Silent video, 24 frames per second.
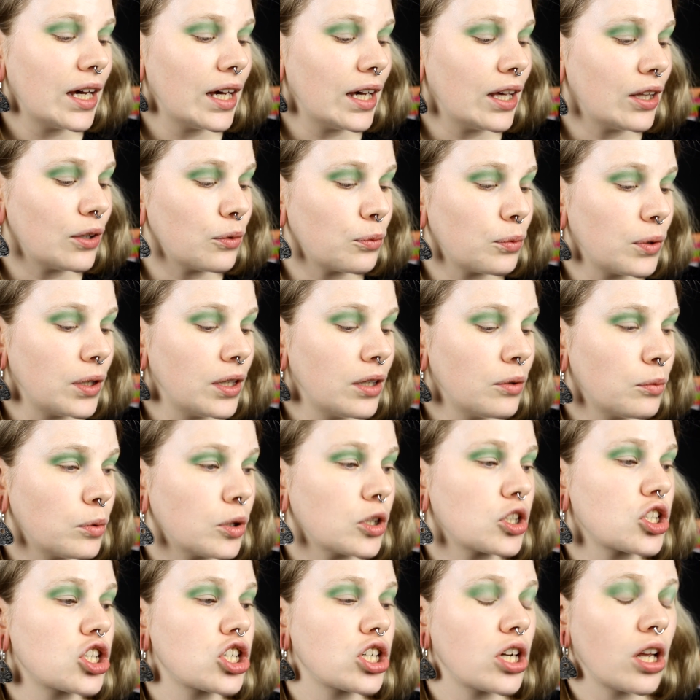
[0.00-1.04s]
and we
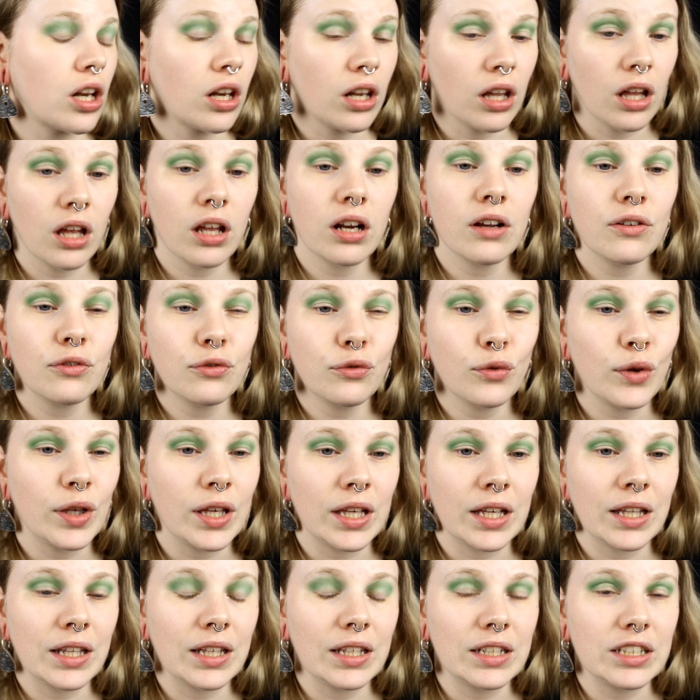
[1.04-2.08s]
watch a lot of
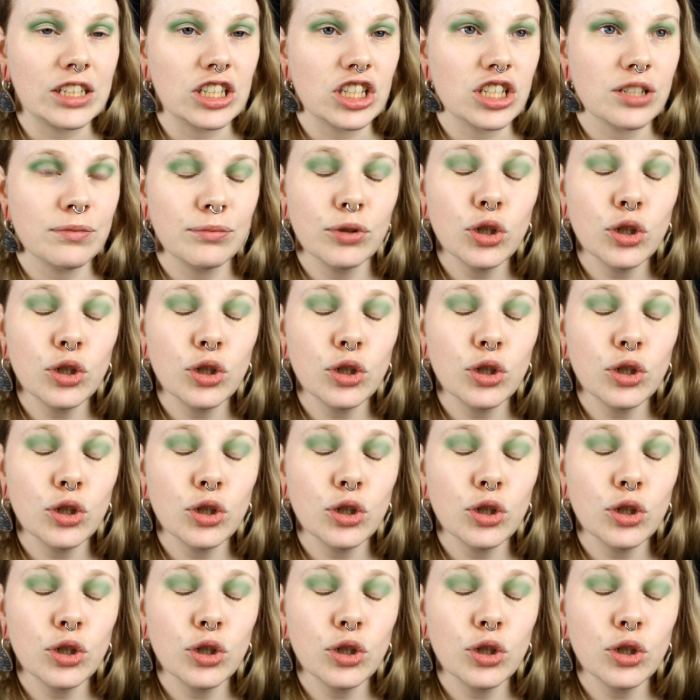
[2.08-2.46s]
English